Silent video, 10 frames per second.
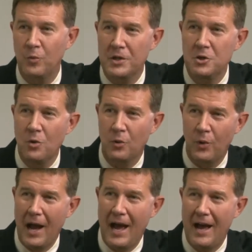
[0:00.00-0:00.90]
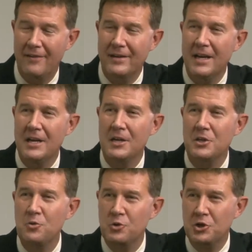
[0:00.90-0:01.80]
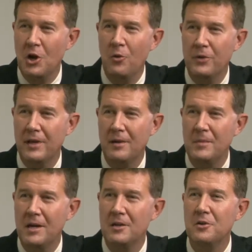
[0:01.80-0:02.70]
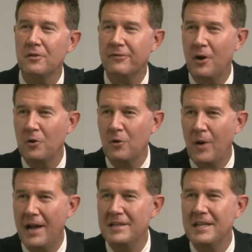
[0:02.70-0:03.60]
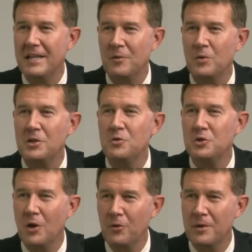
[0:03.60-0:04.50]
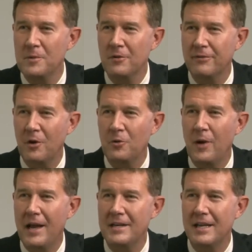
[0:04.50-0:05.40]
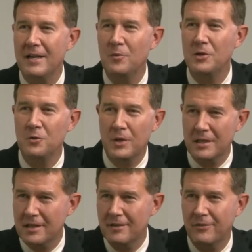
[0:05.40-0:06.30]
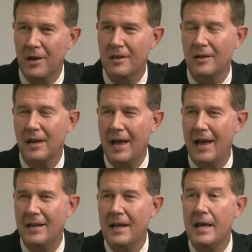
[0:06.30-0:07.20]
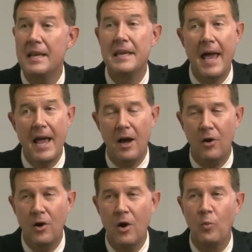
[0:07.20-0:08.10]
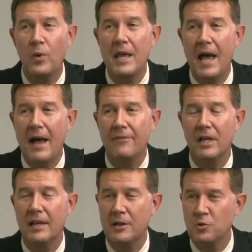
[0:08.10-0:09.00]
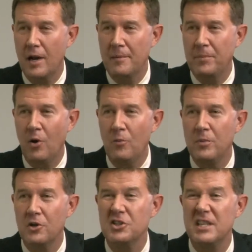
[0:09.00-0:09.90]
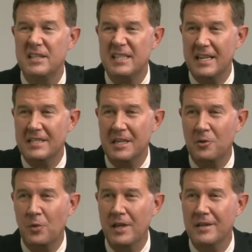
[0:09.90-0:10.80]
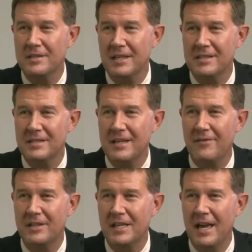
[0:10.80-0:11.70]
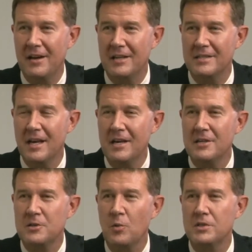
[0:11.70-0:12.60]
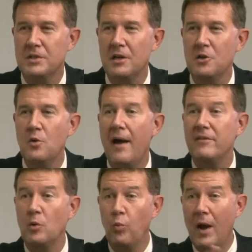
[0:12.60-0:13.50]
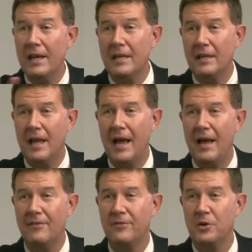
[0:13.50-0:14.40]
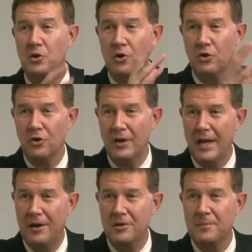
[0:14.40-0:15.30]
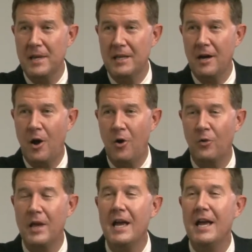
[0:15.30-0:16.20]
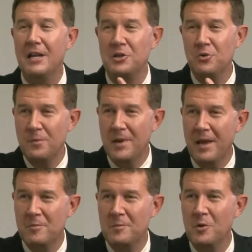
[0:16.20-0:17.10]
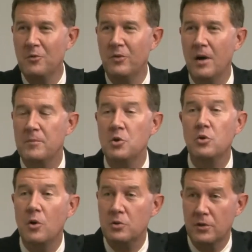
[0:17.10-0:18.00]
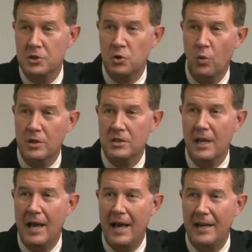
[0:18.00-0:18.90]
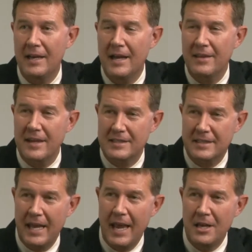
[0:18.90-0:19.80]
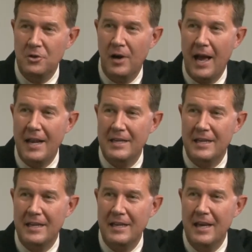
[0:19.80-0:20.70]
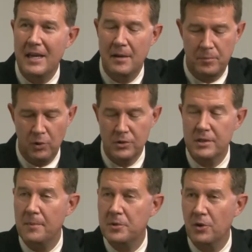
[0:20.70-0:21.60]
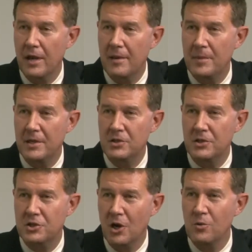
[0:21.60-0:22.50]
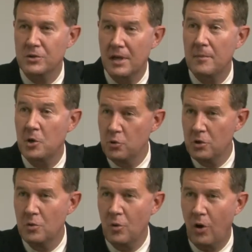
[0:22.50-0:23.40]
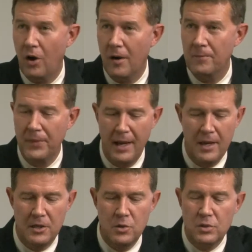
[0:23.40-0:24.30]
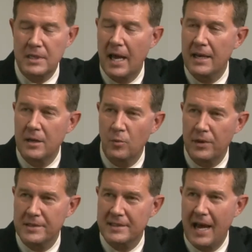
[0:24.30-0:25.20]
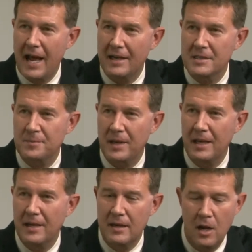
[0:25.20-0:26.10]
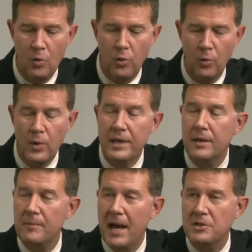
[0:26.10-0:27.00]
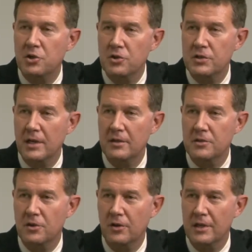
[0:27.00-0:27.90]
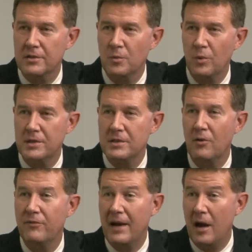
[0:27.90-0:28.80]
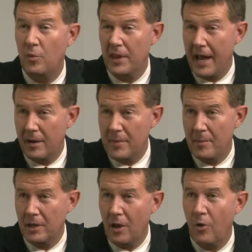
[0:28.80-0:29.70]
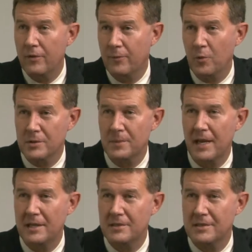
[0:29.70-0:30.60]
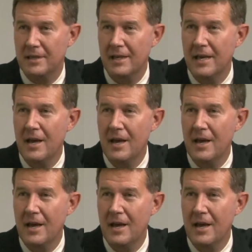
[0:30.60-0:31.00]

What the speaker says: When you arrive, you show them your photo ID. When you show them your photo ID, when you get to the front of the line, now we have electronic poll books in 63 of the 67 counties. So instead of you having to wait in line for your letter to be called and you to be able to move up, you go to the shortest line. They scan your ID, it pulls up your image, it shows them who you are. You sign in with a stylus pen where we can match your signature against the one that's on file with the Alabama Law Enforcement Agency.